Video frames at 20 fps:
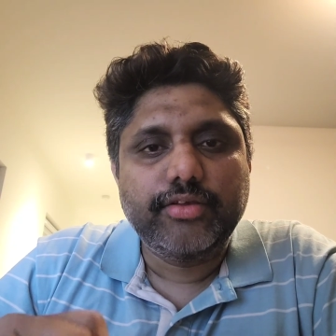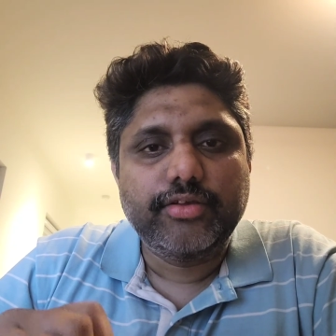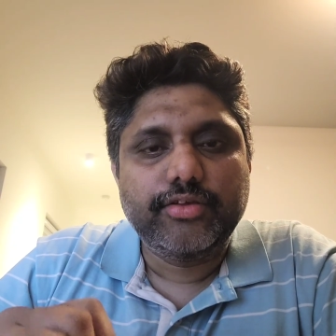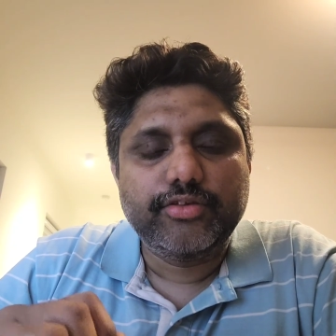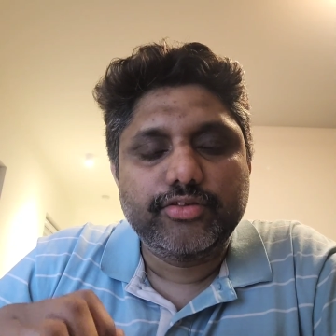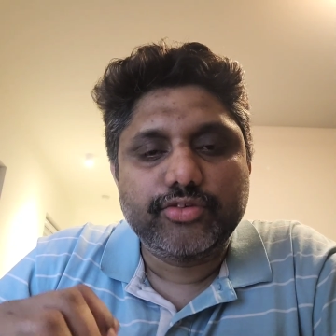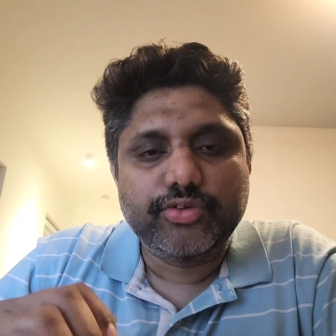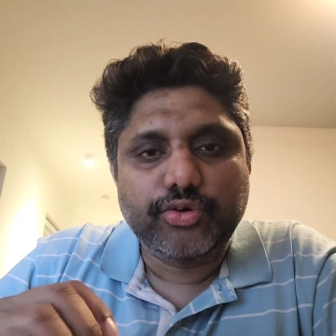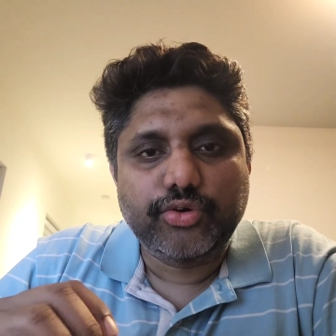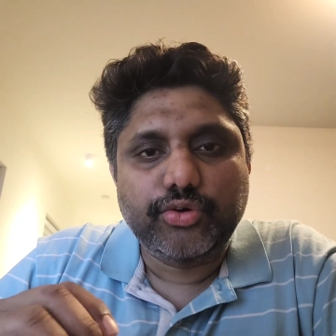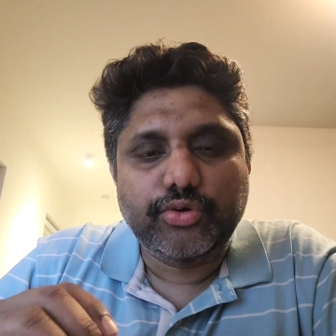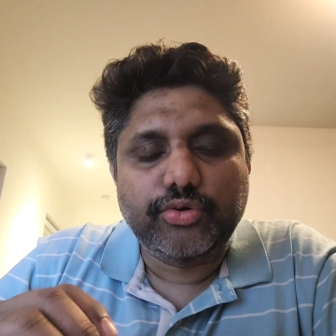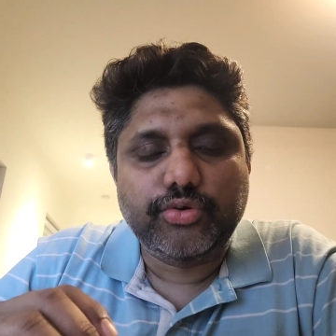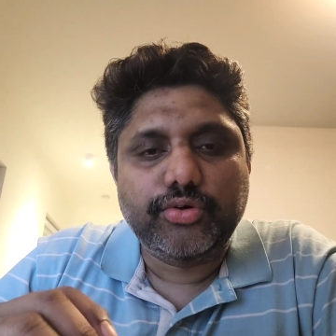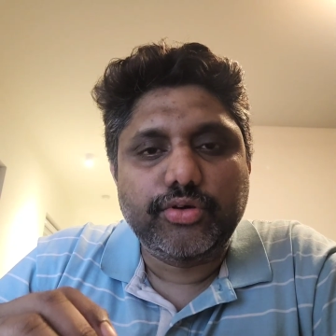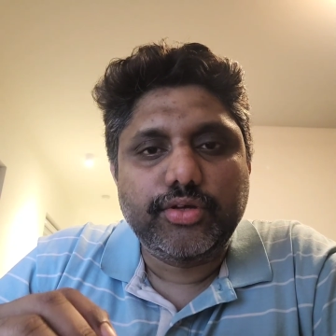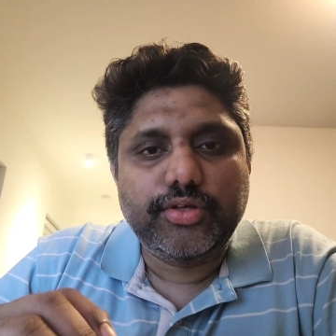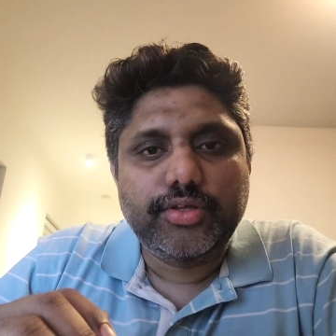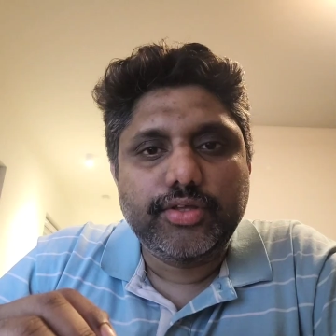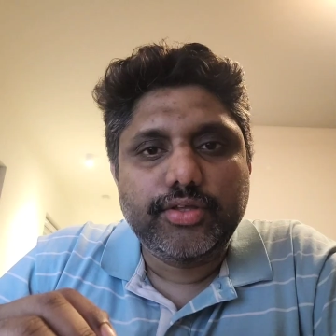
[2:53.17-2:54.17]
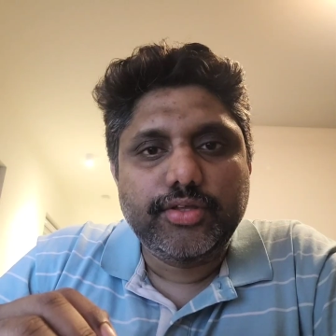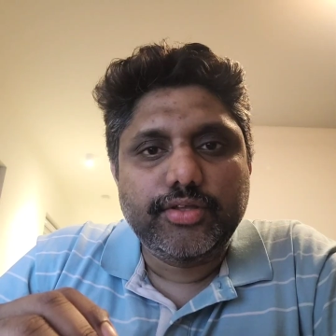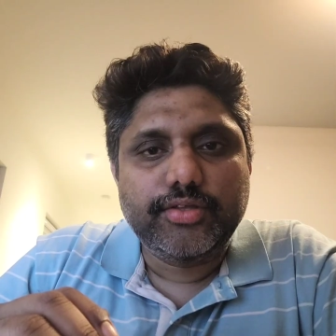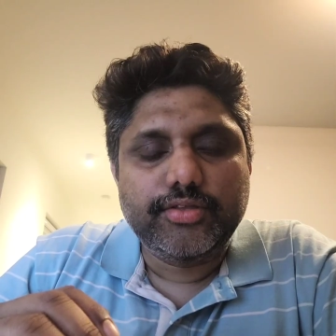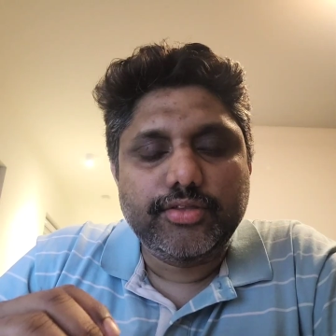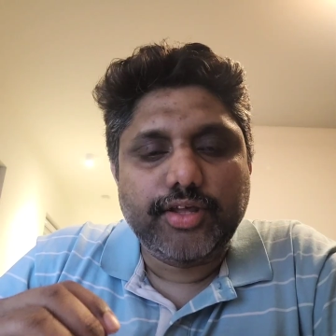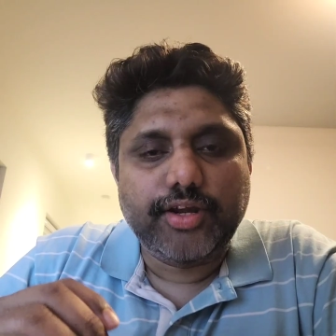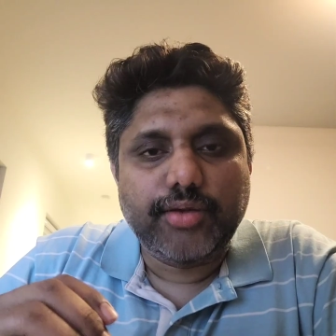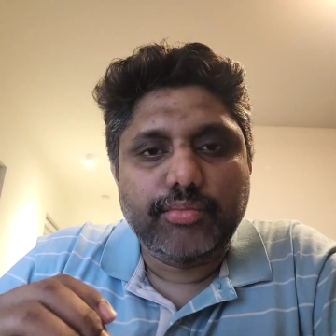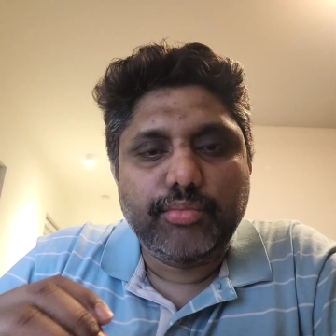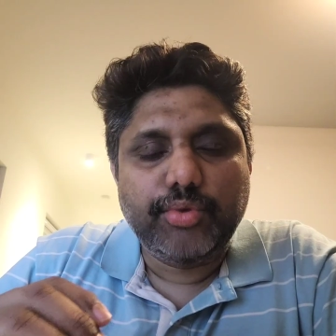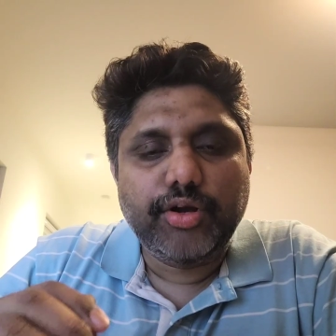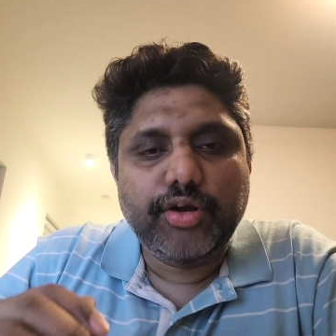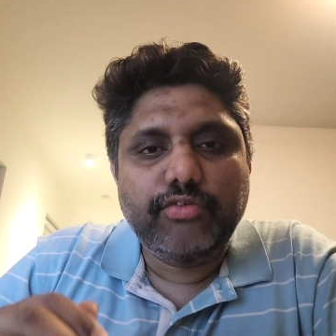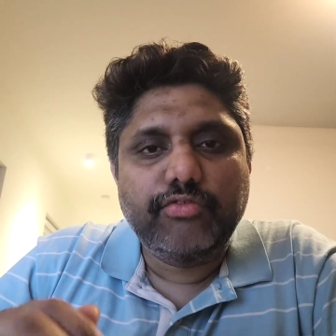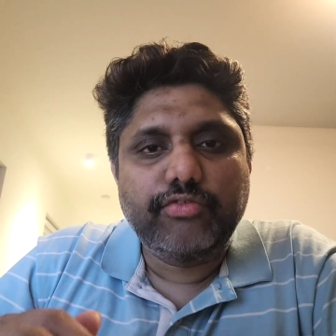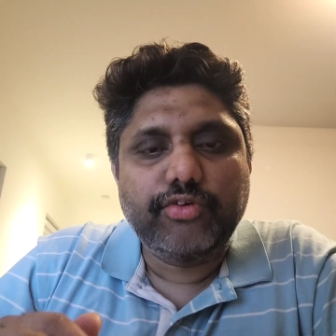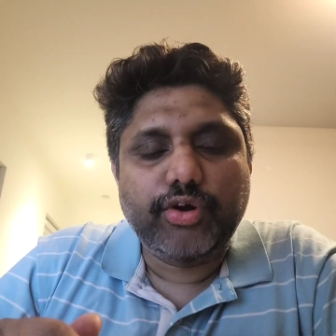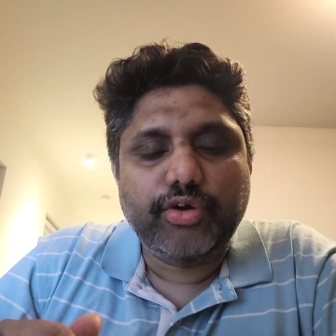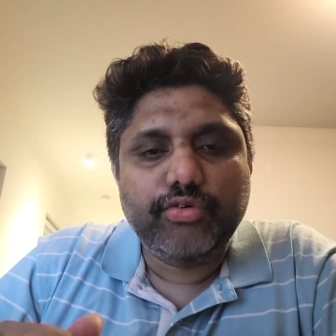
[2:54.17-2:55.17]
So the number
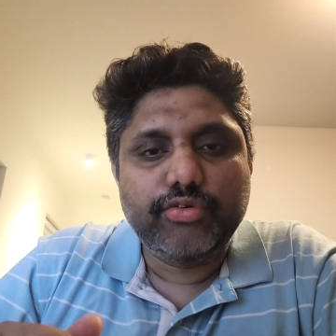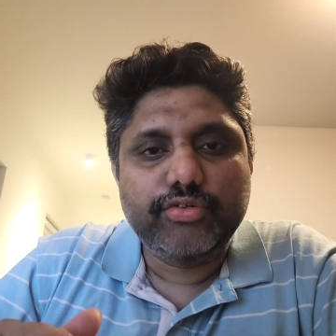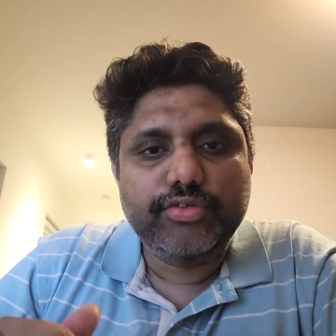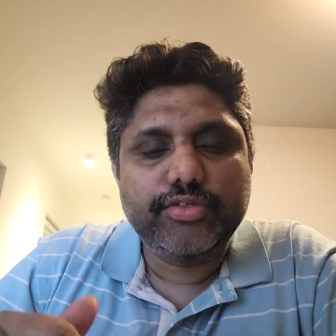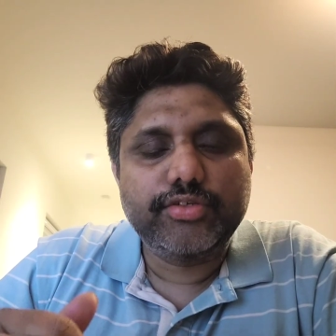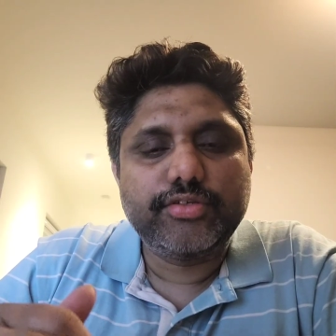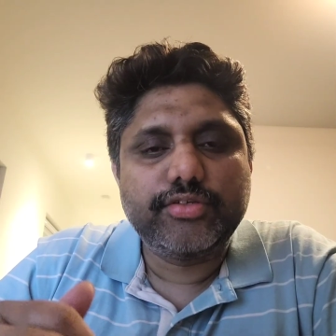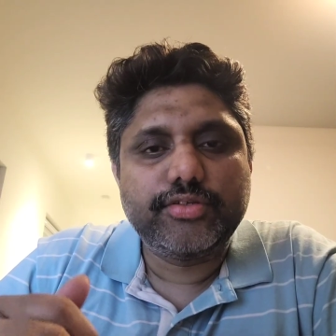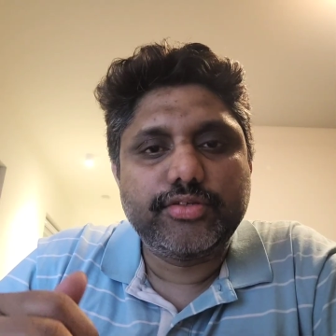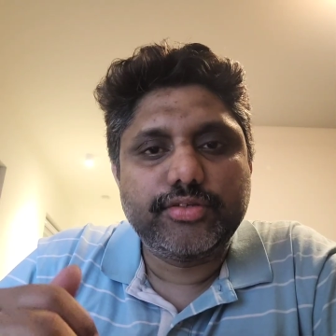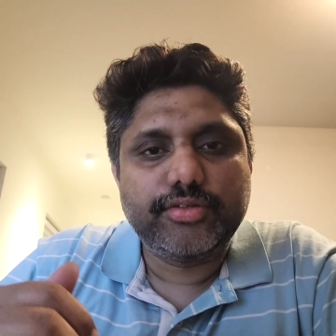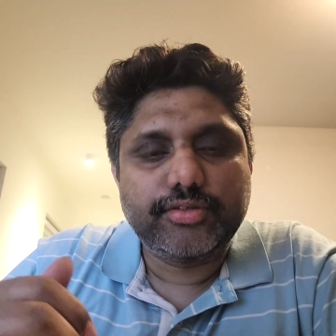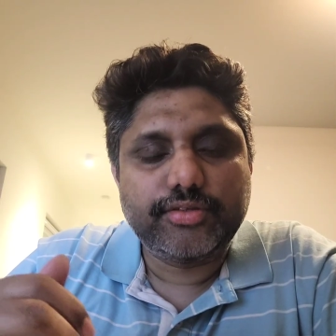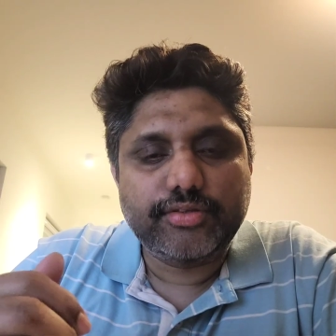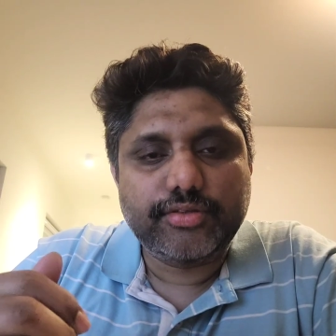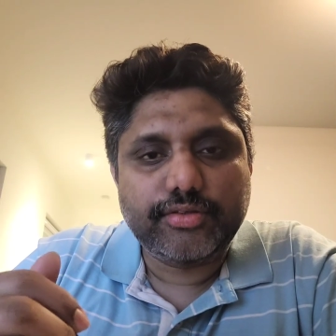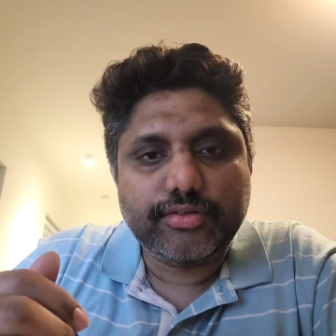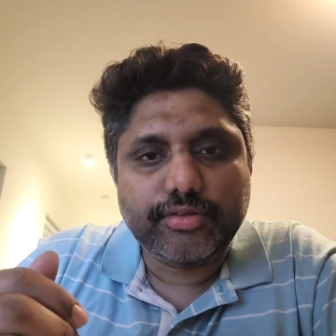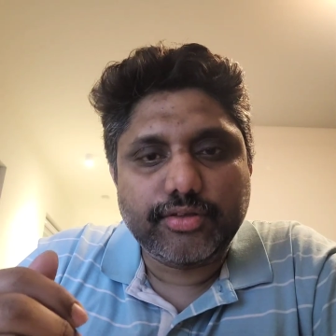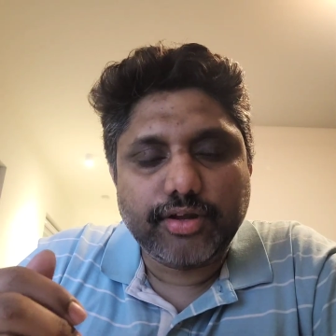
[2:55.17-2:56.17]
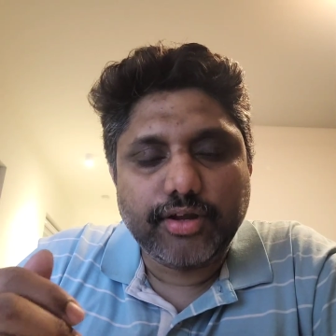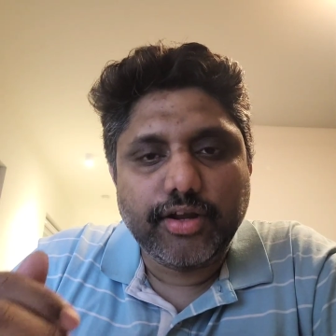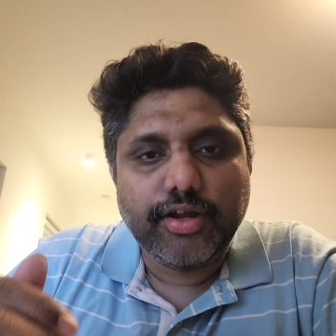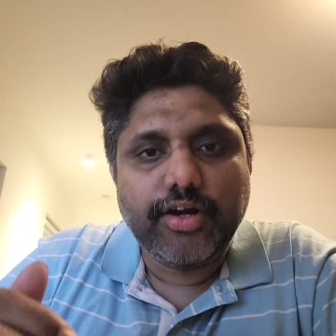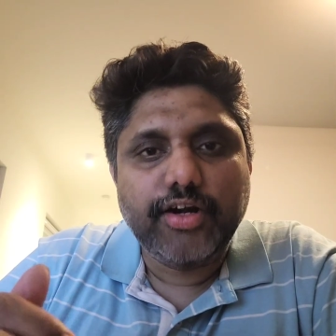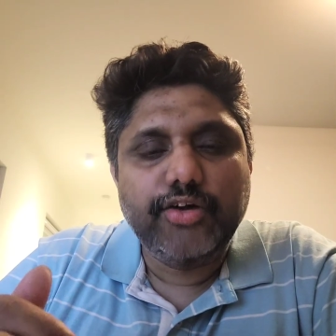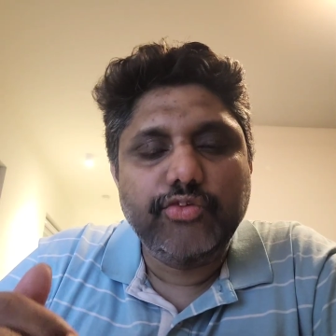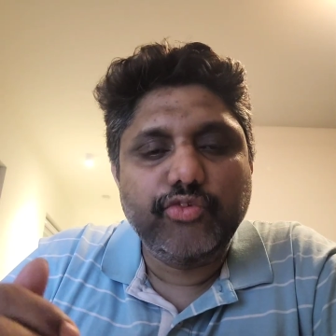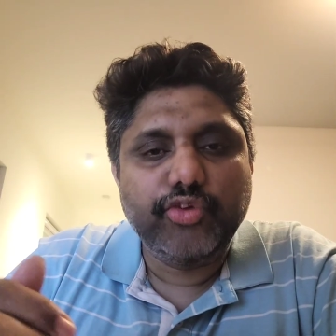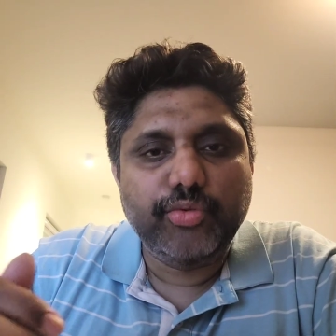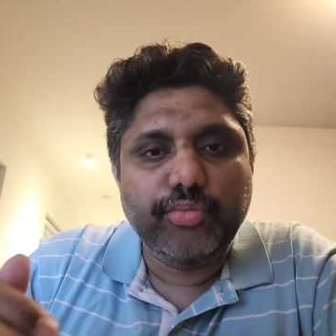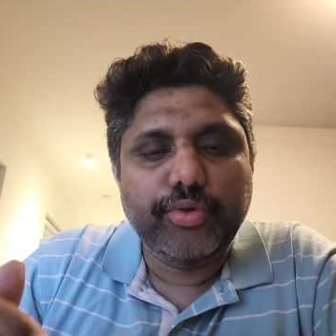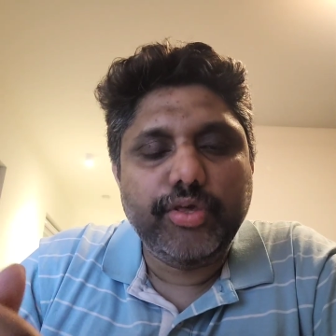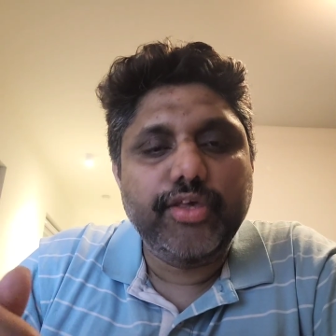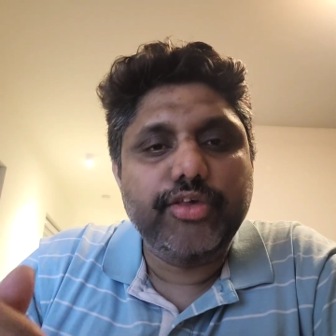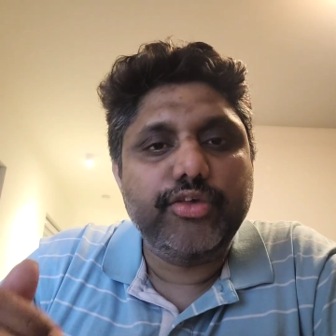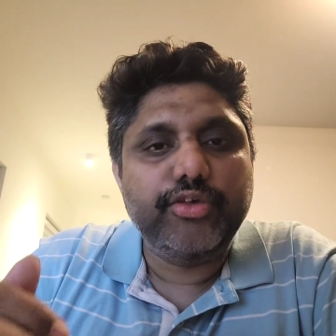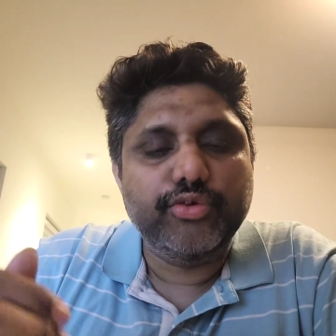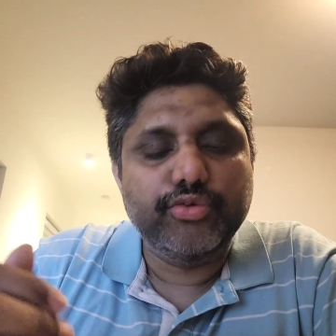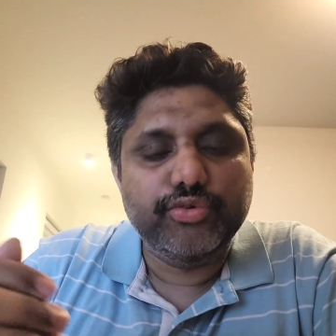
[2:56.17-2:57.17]
of routes learned will be
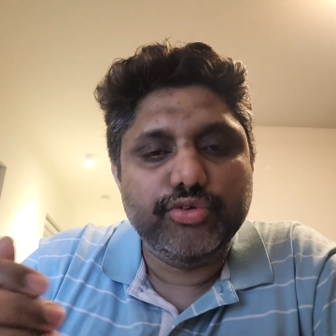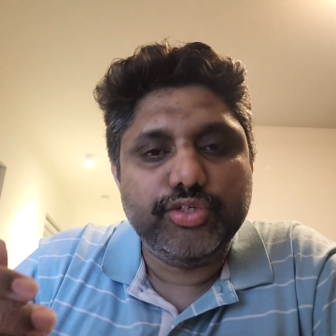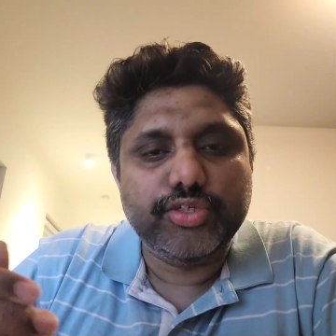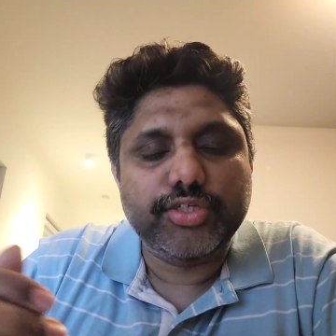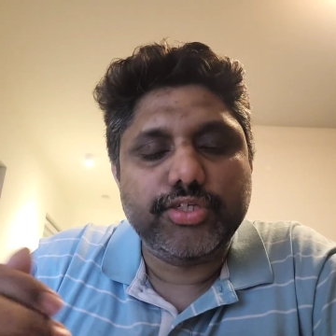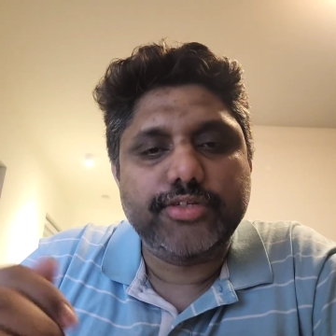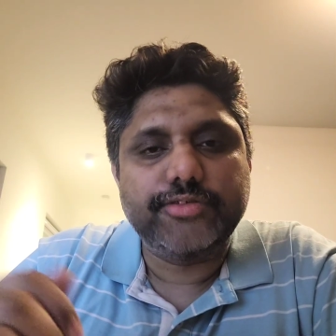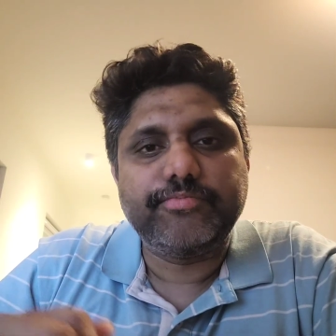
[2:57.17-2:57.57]
huge.